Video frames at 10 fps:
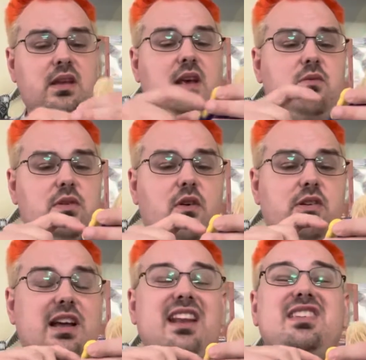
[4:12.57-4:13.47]
We've already
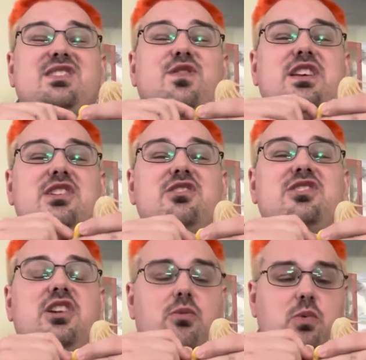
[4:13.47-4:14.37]
gotten this figure,
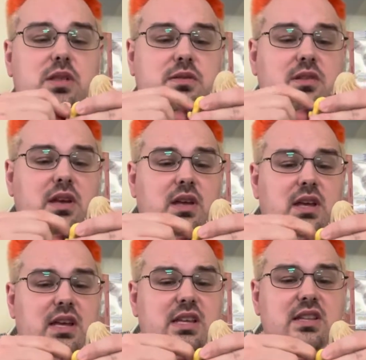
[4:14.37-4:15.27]

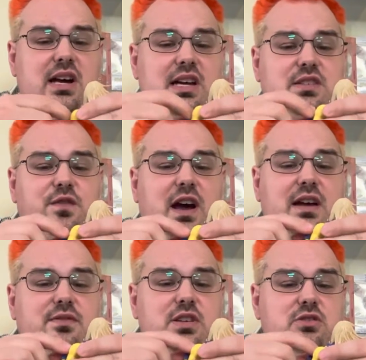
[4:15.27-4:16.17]
in the last
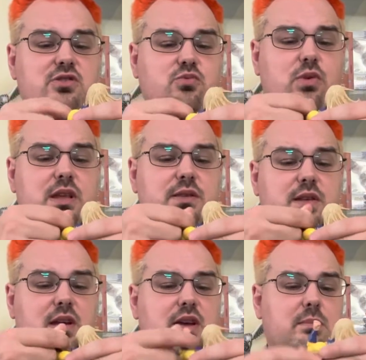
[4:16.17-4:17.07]
5 years with
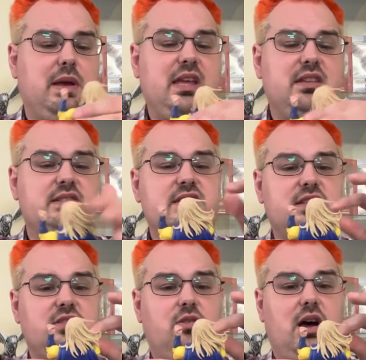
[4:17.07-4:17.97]
pins,
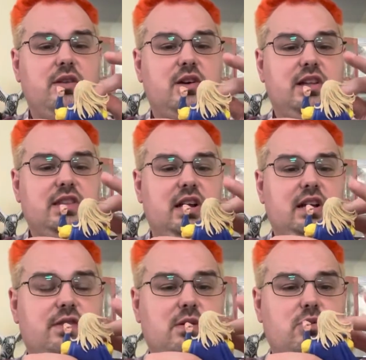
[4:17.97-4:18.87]
so I thought that
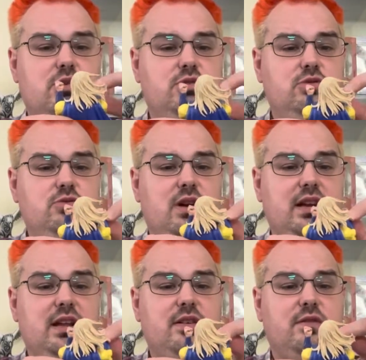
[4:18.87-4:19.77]
were going to do
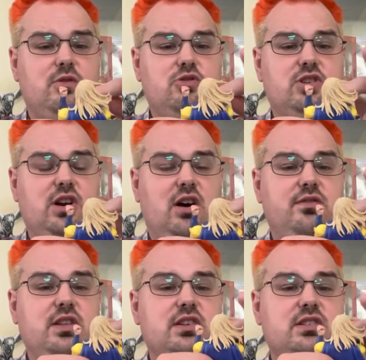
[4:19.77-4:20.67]
another version of
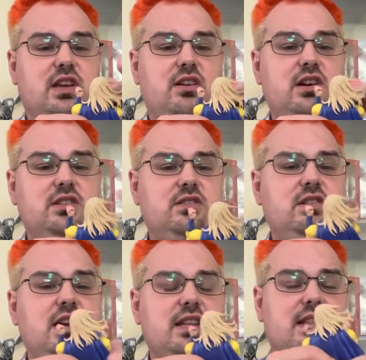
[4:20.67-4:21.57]
this character,
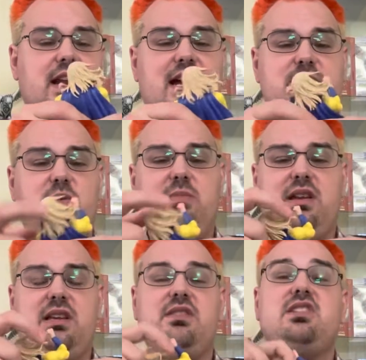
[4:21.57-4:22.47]
that Hasbro might
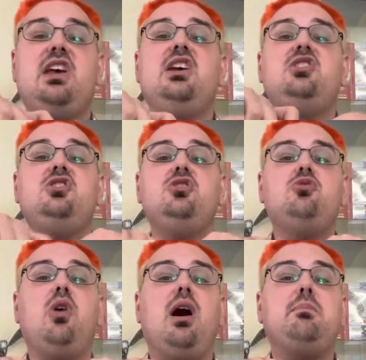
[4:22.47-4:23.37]
give us a
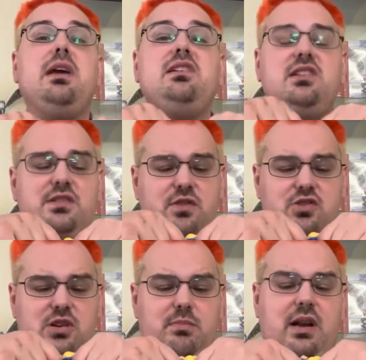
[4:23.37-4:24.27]
new pinless
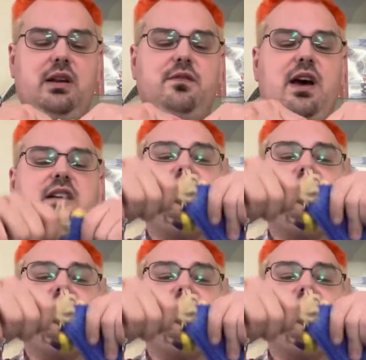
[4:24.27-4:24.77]
version, but in fact